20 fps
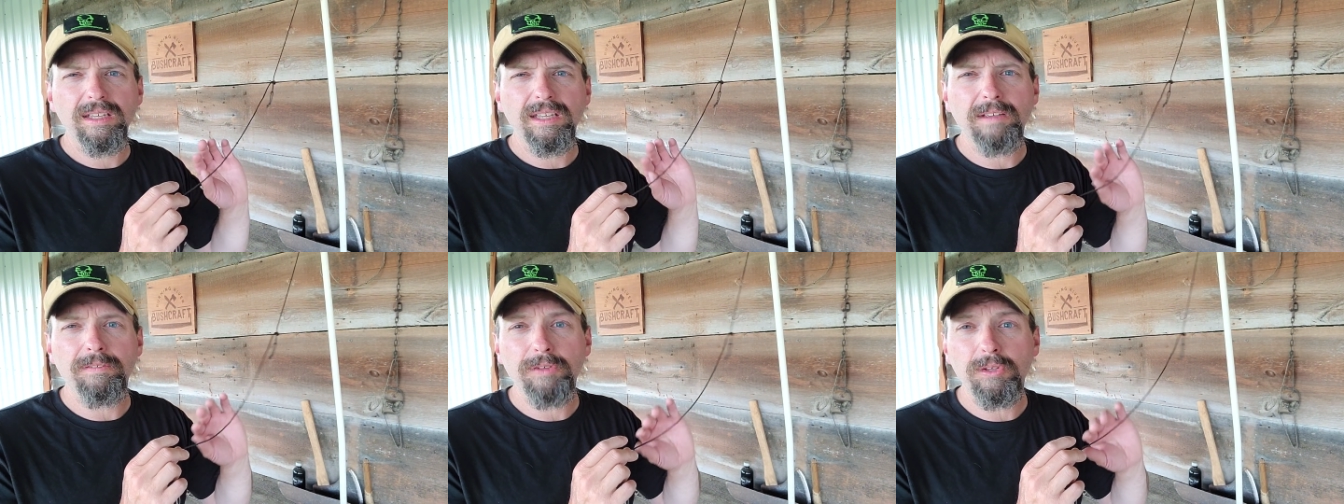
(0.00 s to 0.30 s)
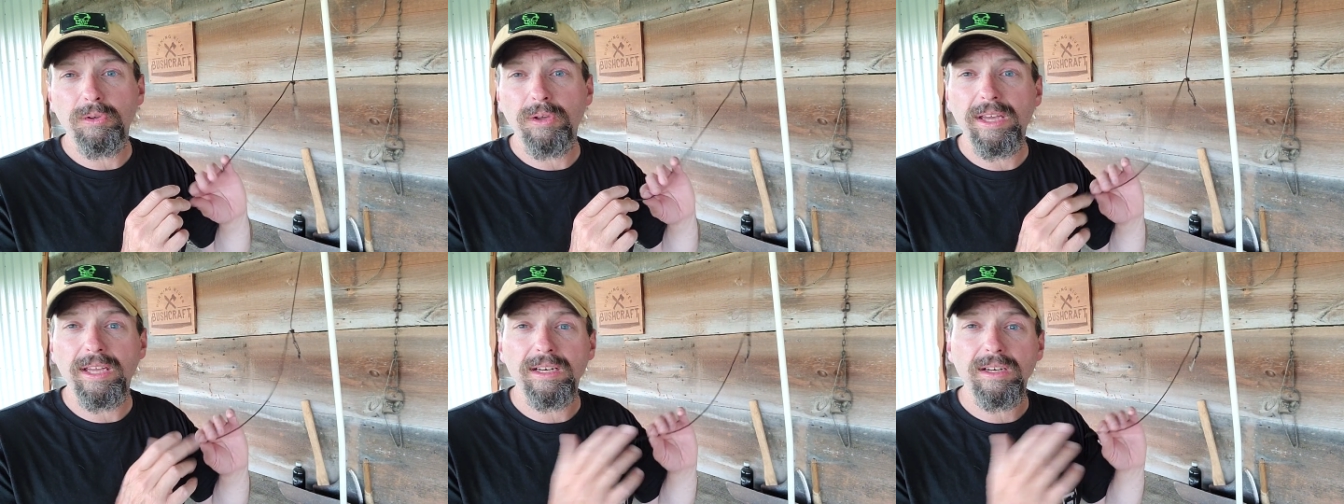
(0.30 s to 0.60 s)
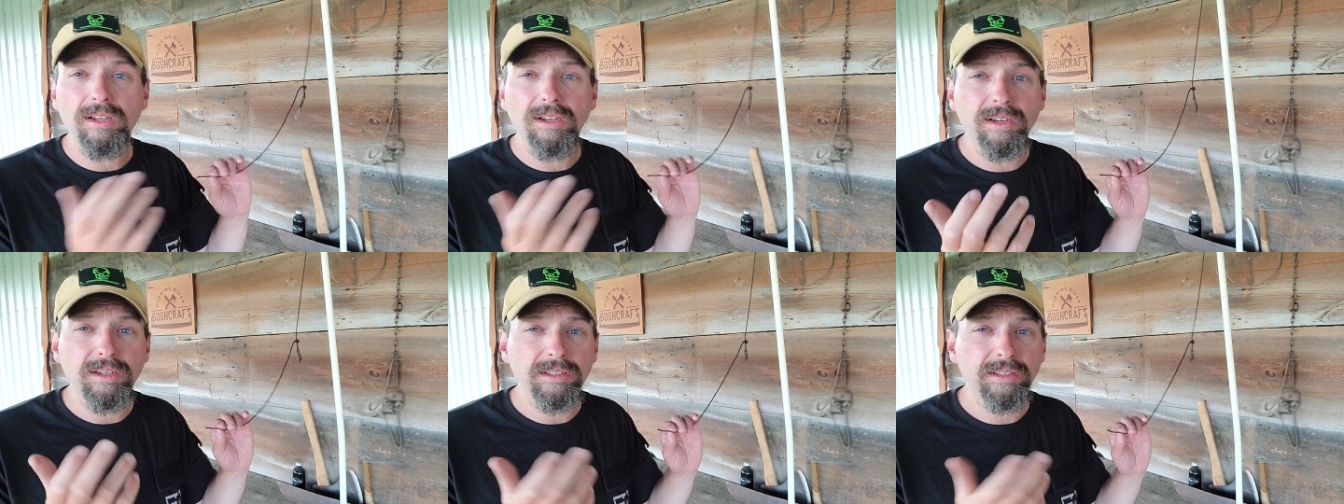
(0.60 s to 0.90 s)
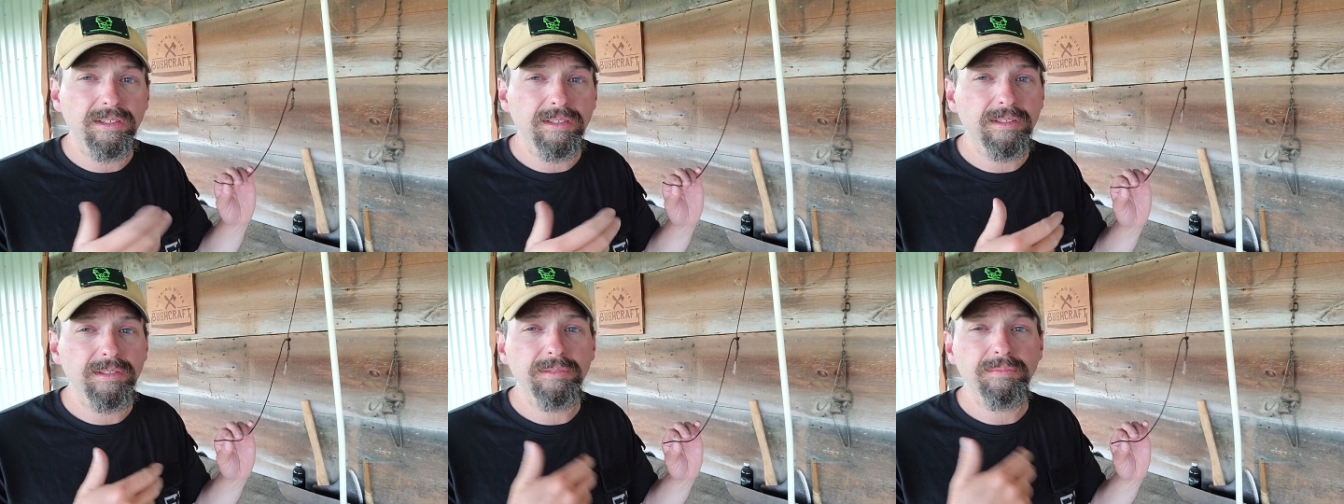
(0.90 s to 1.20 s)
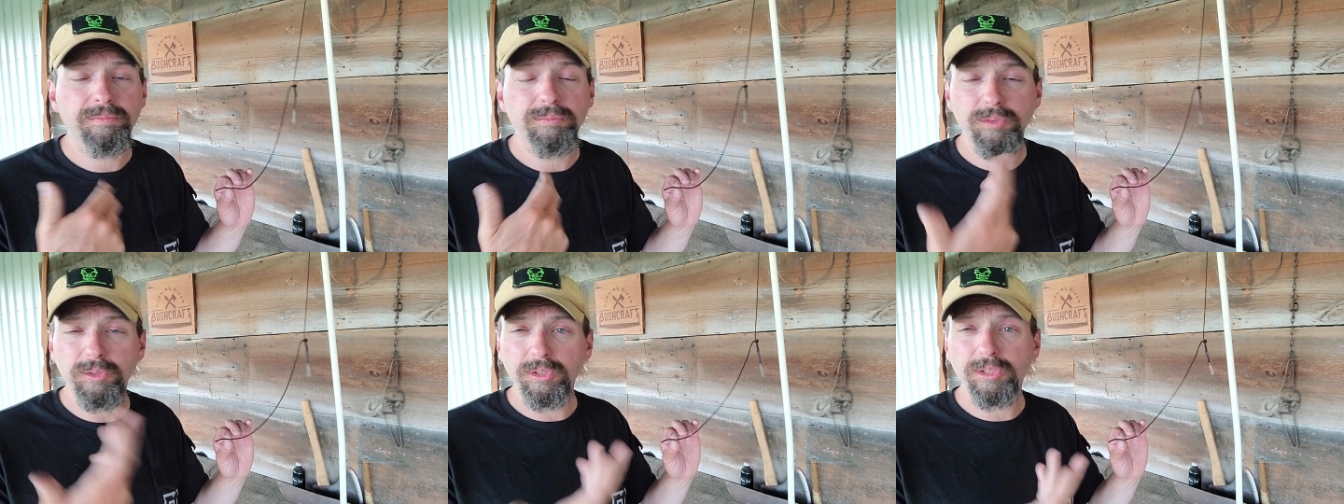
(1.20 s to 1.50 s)
If you had longer,
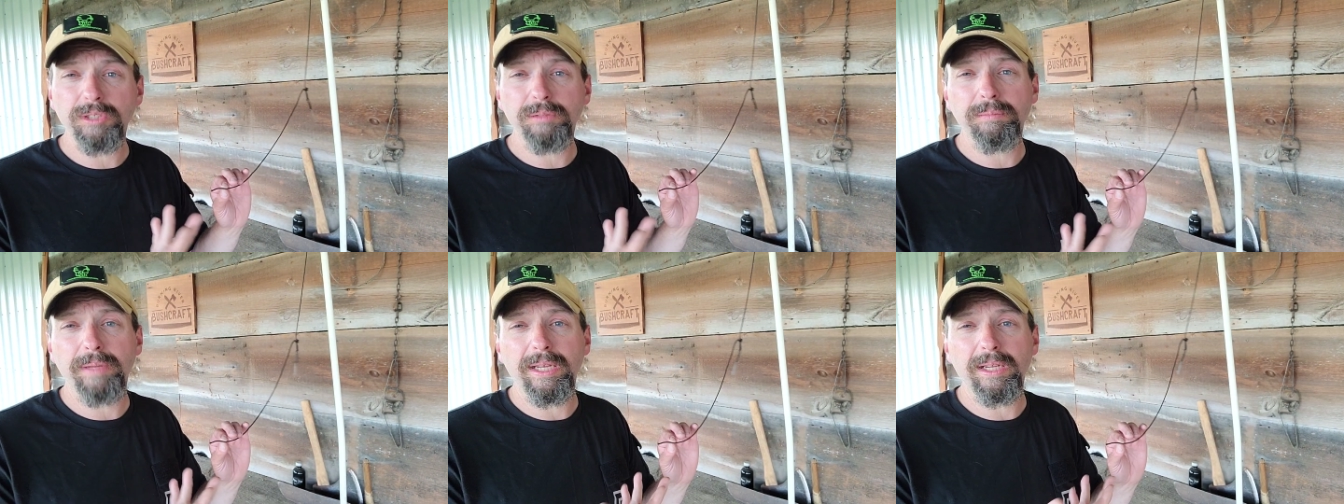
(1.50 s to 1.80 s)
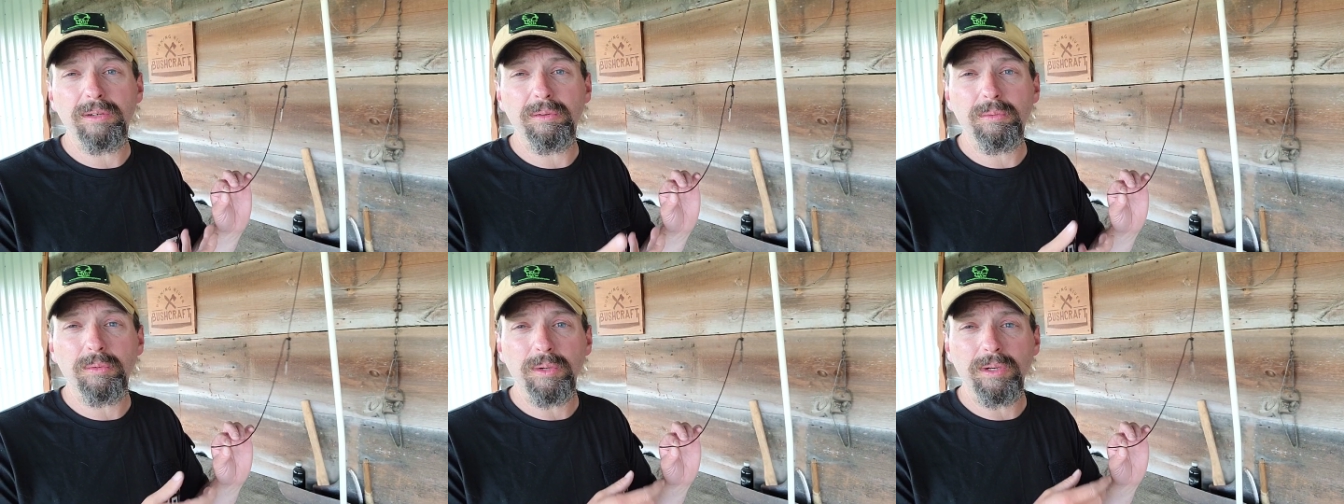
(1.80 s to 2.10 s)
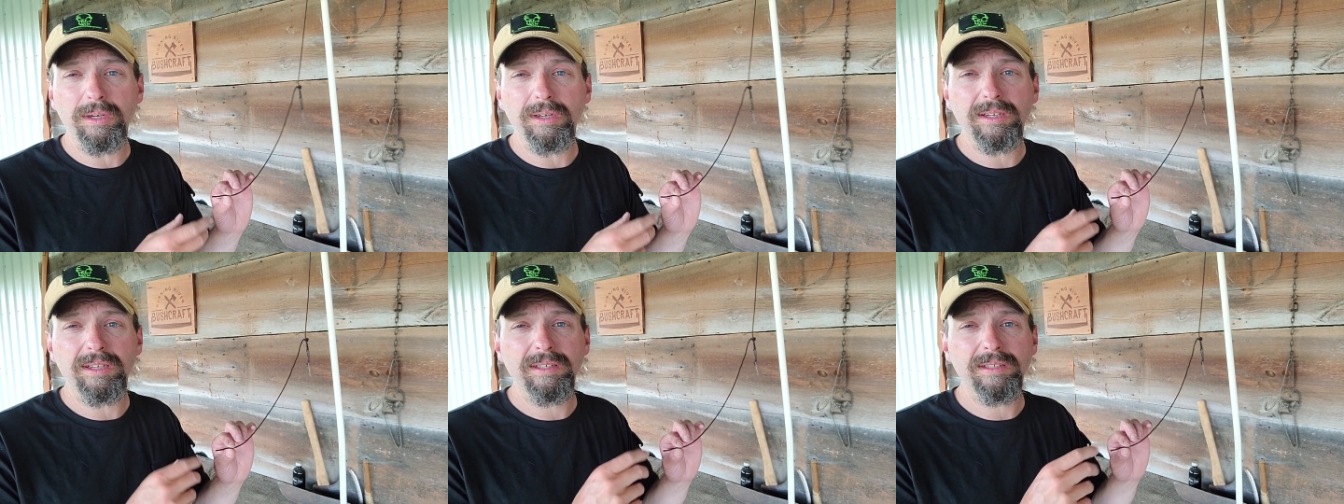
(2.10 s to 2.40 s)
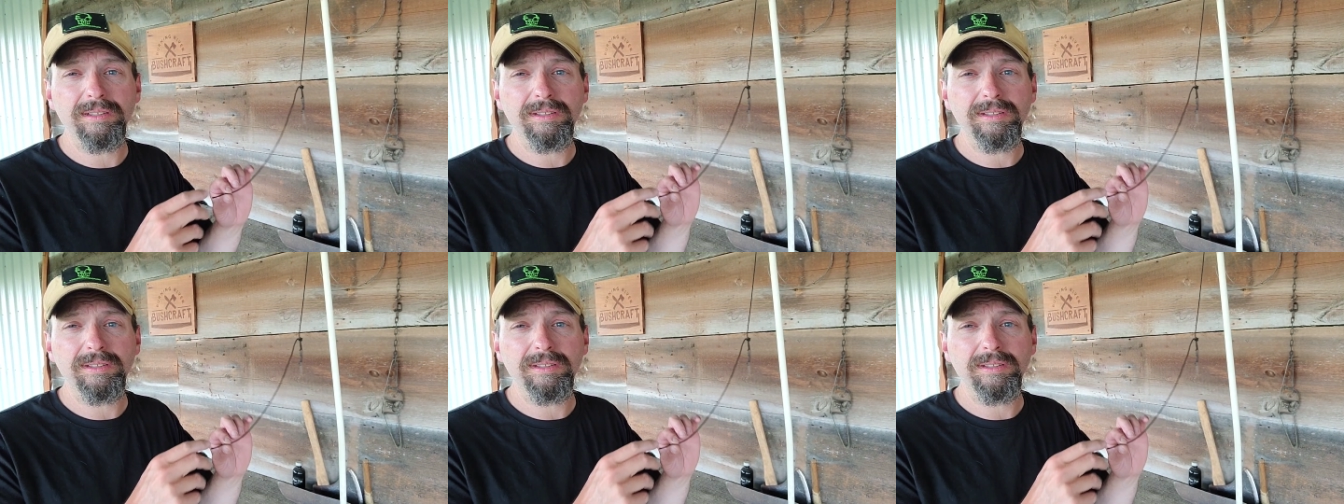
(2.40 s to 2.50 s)
you can make it work.